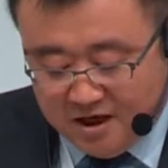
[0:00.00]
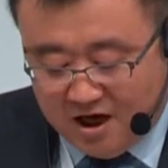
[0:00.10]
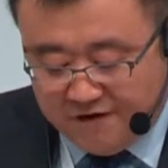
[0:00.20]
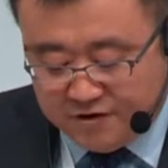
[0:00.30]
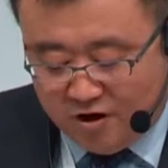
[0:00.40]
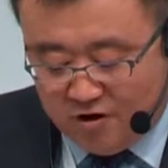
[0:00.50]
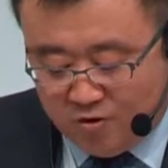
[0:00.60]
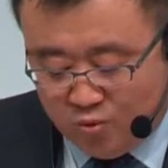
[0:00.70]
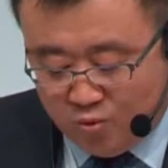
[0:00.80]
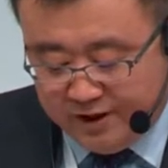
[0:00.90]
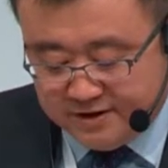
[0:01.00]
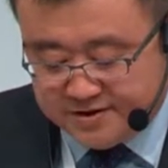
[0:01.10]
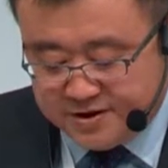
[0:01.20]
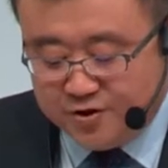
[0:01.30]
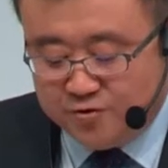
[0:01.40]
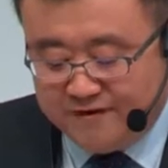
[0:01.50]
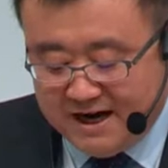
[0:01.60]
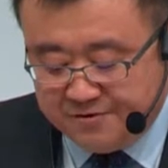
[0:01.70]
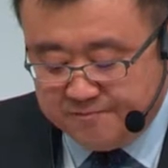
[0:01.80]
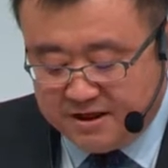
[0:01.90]
After all, we are still
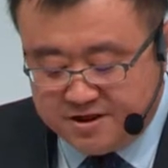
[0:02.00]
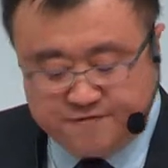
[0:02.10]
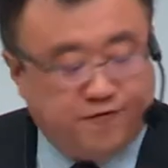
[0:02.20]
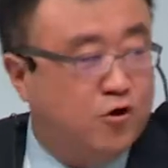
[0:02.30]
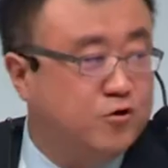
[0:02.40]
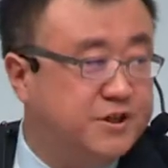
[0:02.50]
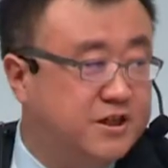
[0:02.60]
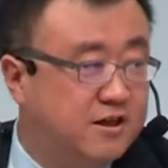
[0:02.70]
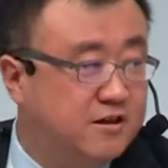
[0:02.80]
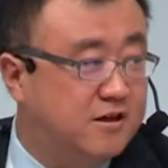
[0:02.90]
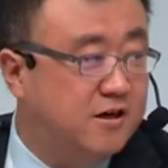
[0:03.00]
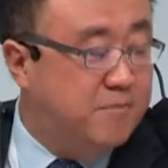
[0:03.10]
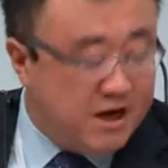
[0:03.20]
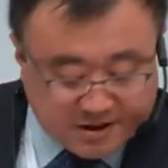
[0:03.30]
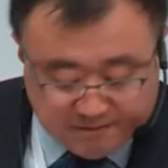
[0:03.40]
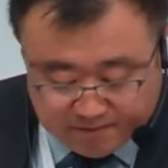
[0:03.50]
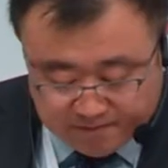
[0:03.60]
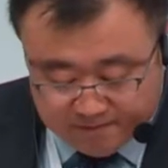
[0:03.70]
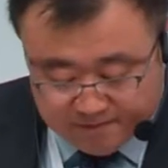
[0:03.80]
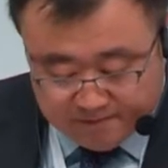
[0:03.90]
very much following an
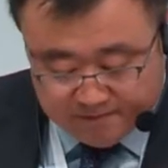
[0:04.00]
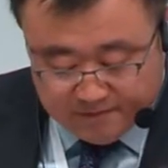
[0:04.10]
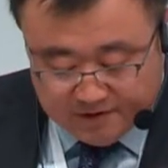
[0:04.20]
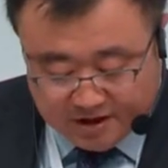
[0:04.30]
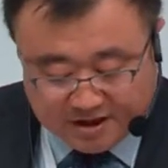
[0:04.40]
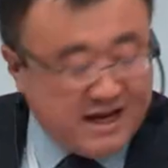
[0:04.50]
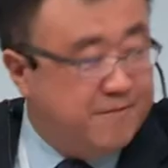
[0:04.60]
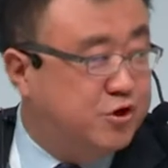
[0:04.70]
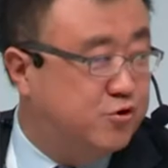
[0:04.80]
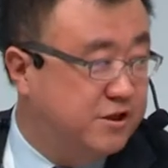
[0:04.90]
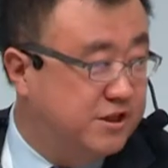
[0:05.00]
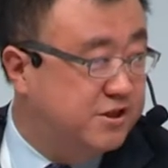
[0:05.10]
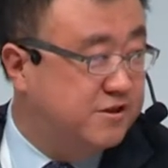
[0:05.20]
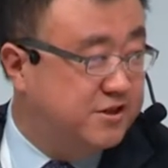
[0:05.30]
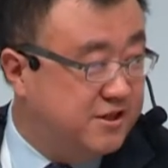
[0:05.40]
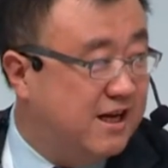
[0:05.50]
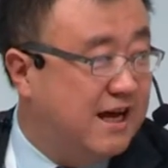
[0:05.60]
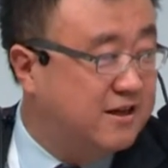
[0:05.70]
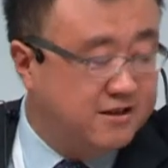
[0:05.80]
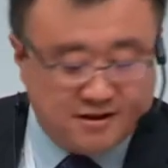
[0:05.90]
American academic tradition, just
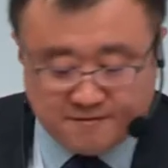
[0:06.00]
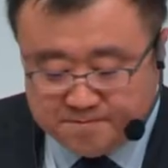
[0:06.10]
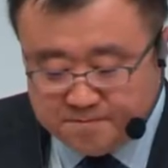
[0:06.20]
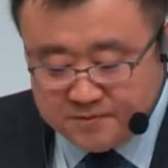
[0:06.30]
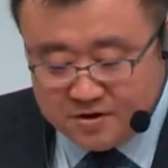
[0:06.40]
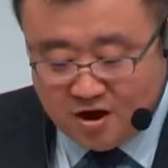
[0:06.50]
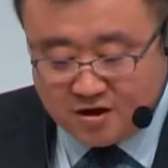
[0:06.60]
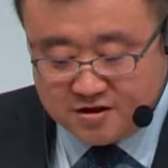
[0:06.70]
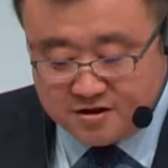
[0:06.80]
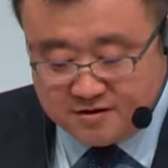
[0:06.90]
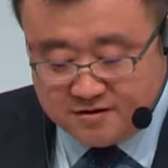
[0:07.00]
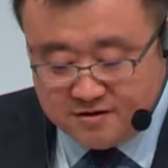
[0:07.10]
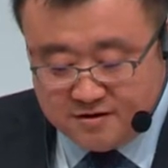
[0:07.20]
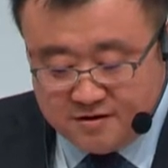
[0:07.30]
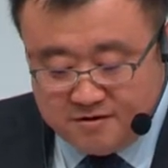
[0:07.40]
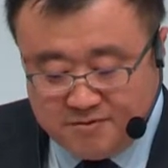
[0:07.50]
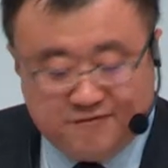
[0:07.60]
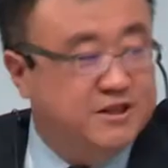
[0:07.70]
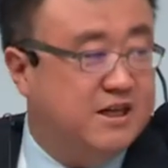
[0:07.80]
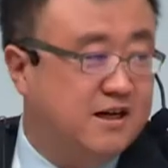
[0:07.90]
like Dr.
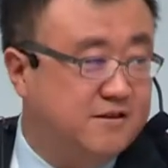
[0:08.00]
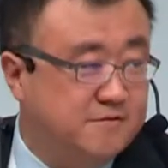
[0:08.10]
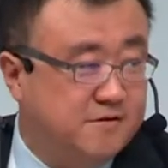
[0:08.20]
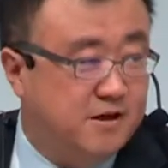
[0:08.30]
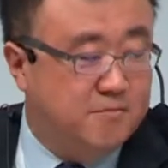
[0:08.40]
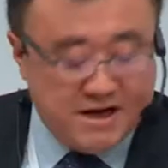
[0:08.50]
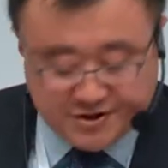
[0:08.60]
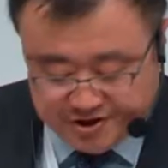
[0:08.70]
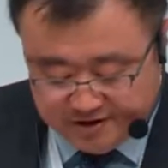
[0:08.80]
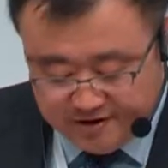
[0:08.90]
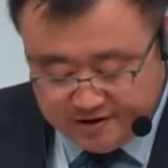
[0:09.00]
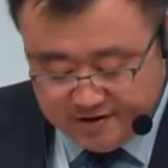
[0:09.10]
Vavana mentioned.